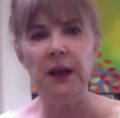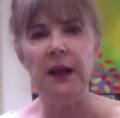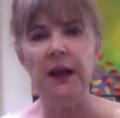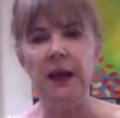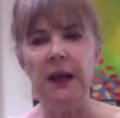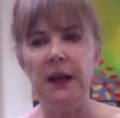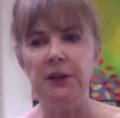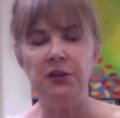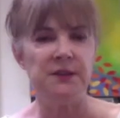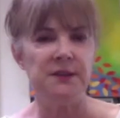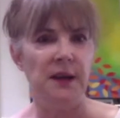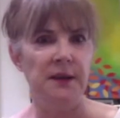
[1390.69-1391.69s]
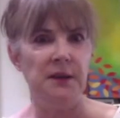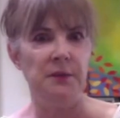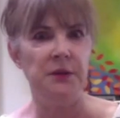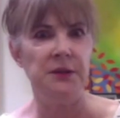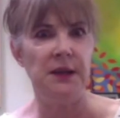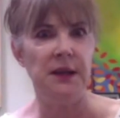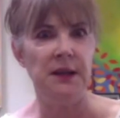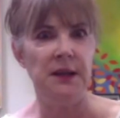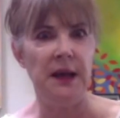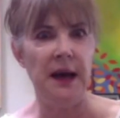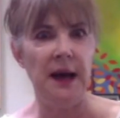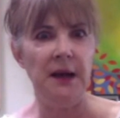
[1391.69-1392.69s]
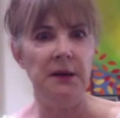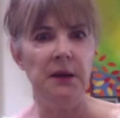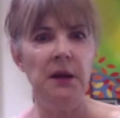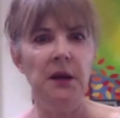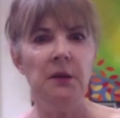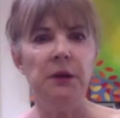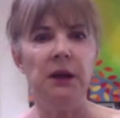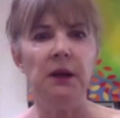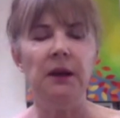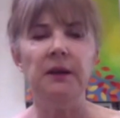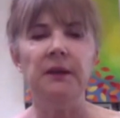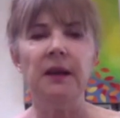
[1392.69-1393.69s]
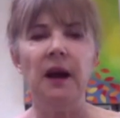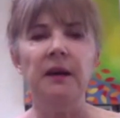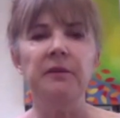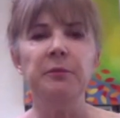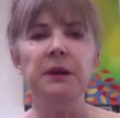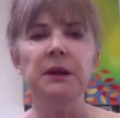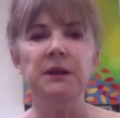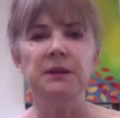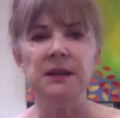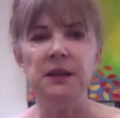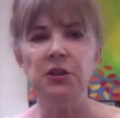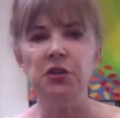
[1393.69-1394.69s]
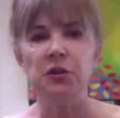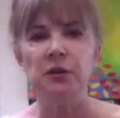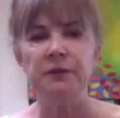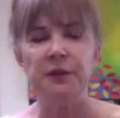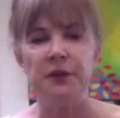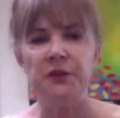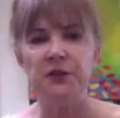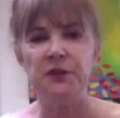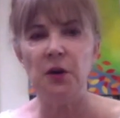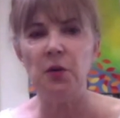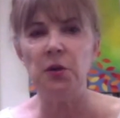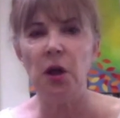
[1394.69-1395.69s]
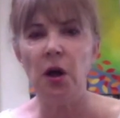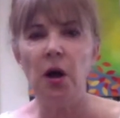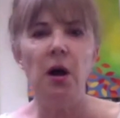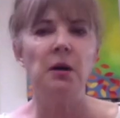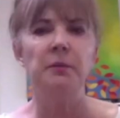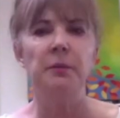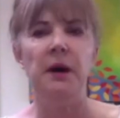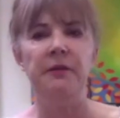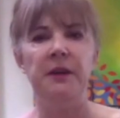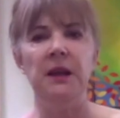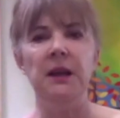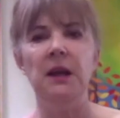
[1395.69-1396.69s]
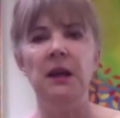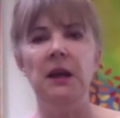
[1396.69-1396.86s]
And I just signed up to take that because I've been a teacher for so long, Buffy,